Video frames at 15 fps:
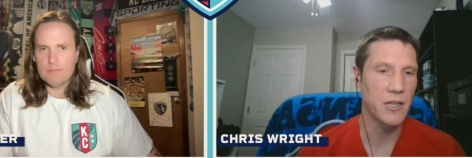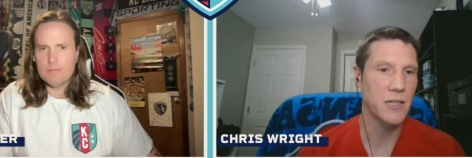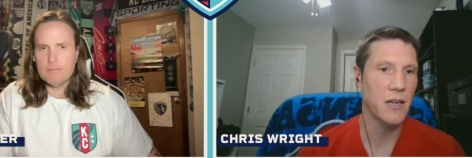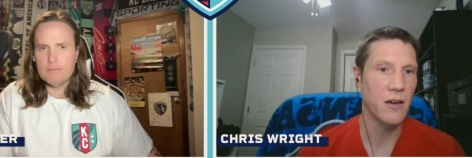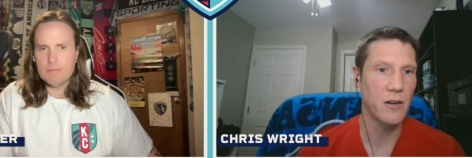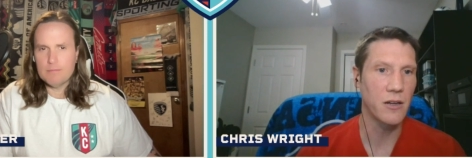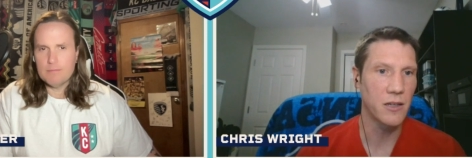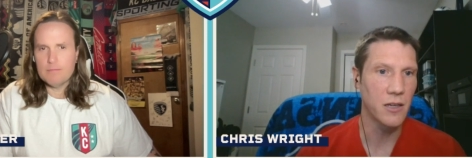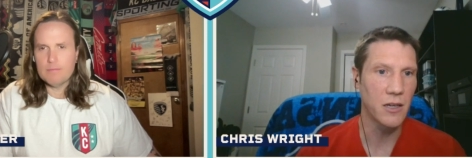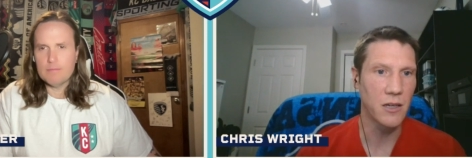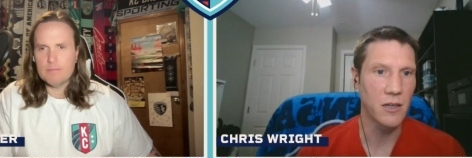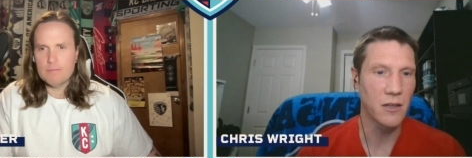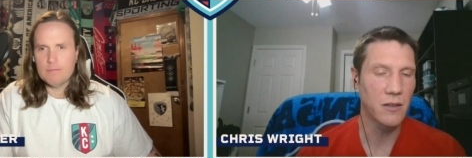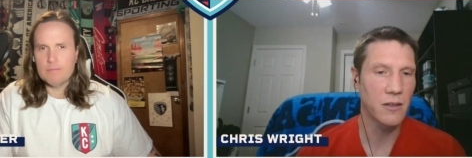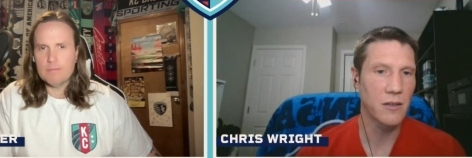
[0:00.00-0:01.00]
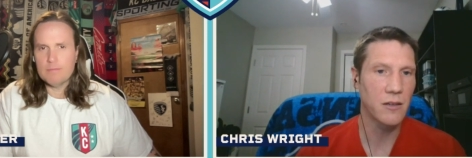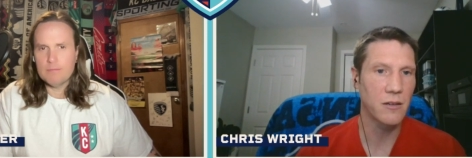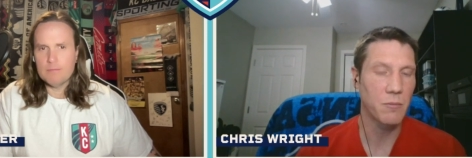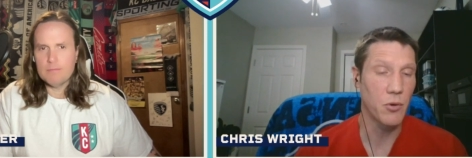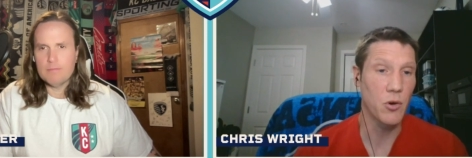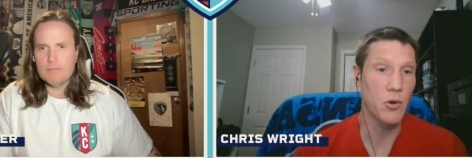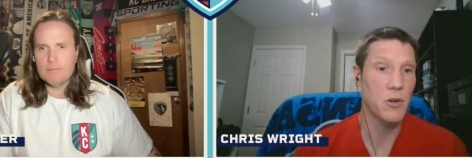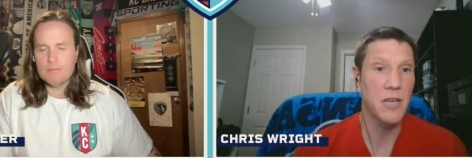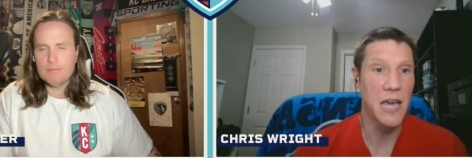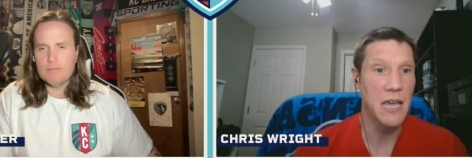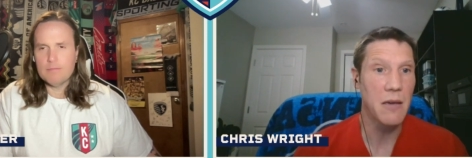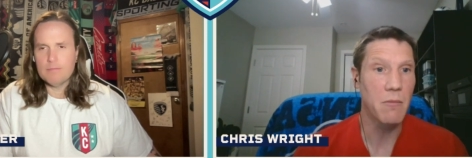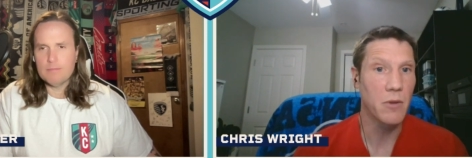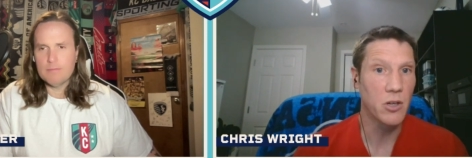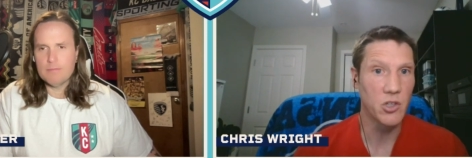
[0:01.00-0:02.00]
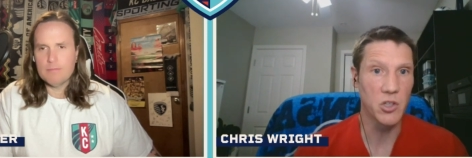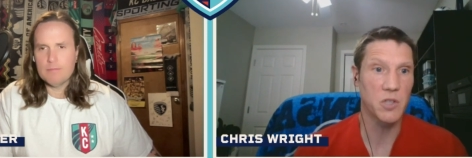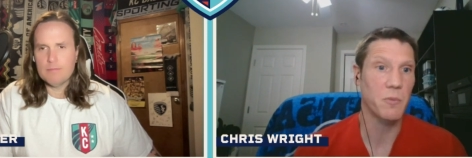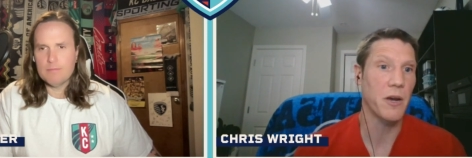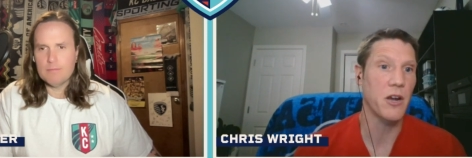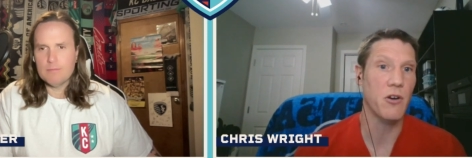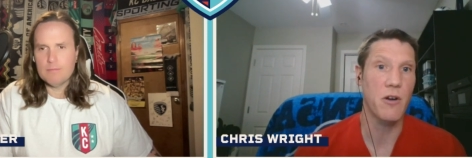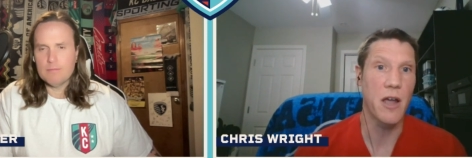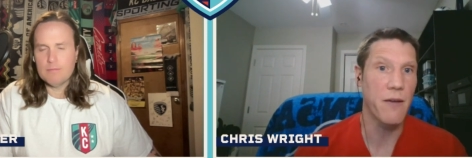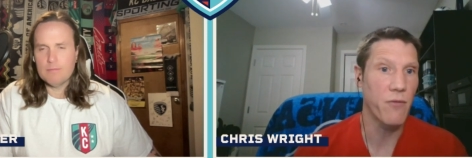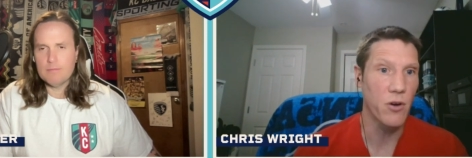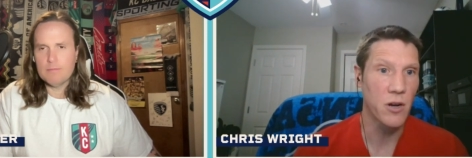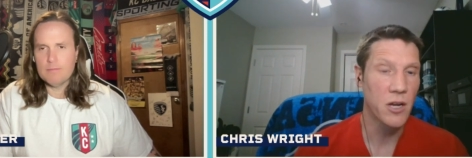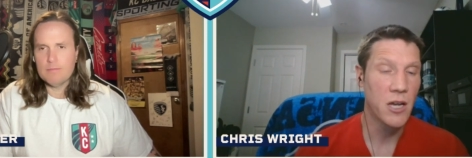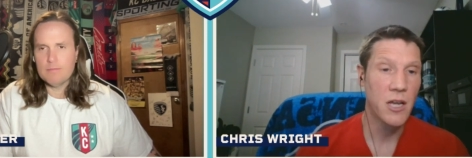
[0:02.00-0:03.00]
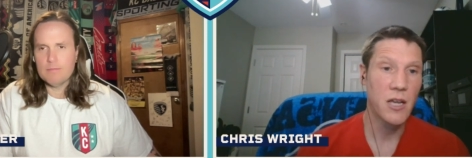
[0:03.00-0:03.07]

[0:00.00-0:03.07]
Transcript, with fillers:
Speaker 1: a on a uh, per game just by her effort?